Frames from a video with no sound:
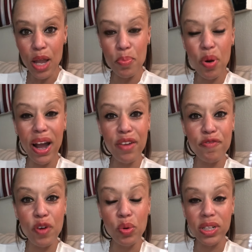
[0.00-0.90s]
pride
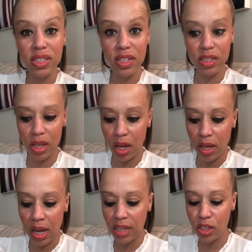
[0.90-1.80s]
focuses uh,
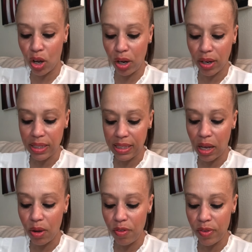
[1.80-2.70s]
us on
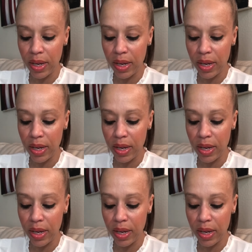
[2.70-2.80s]
ourselves,